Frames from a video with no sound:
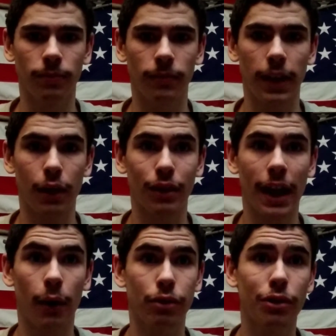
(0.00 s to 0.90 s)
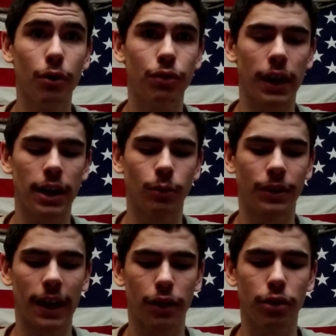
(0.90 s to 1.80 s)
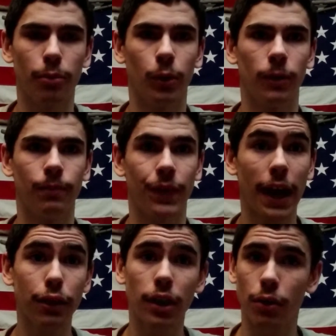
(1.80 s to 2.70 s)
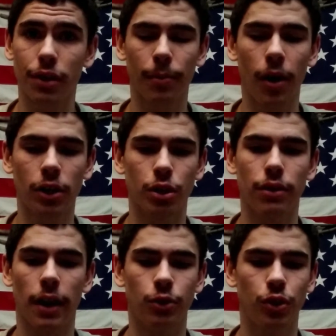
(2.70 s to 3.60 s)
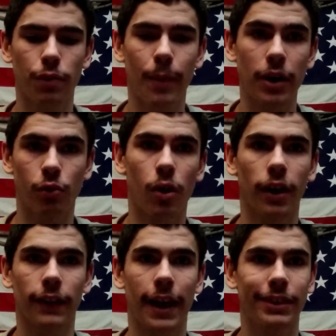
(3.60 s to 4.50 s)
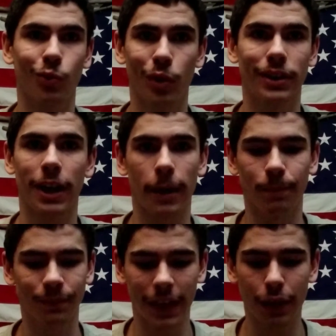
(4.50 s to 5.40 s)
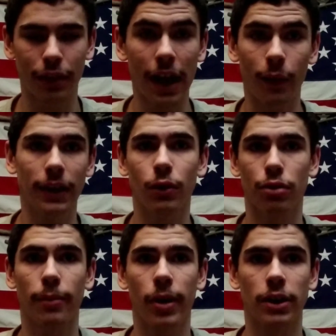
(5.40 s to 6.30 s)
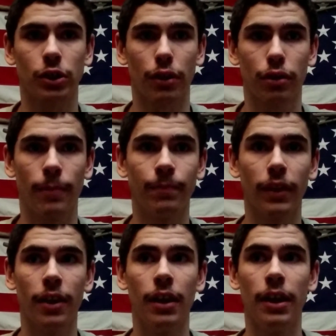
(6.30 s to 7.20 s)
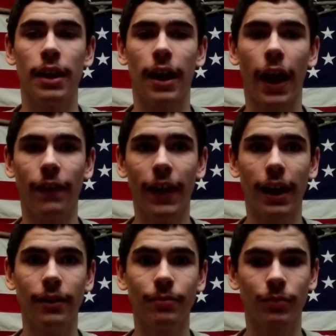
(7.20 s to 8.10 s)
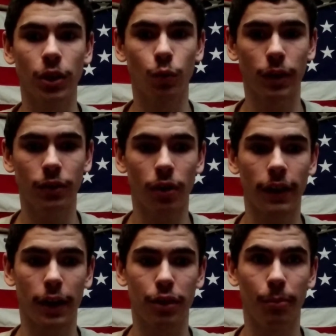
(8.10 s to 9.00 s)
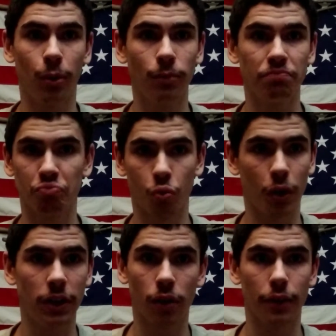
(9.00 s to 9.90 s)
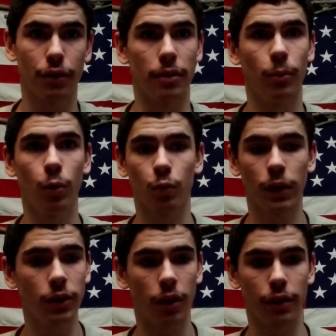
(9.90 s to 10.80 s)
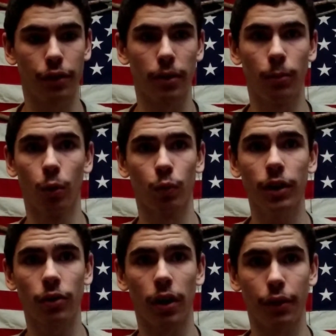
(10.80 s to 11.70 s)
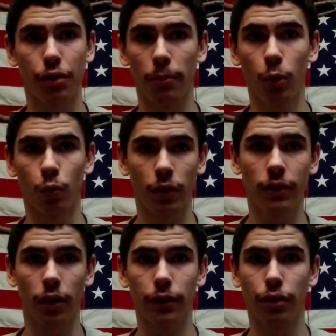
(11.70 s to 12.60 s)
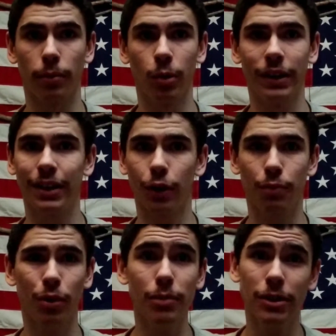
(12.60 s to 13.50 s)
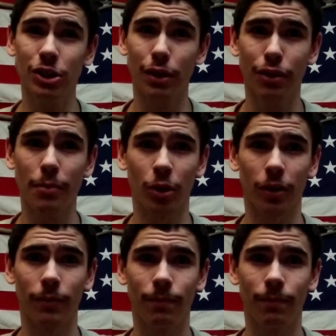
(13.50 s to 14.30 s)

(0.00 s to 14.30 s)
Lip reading: is now associated with that symbol. That's in your subconscious now, just by drawing that the one time. That's now in your subconscious. And then you redraw that symbol, redraw the symbol, redraw the symbol, redraw the symbol, redraw the symbol, until it's pretty much dissimilar.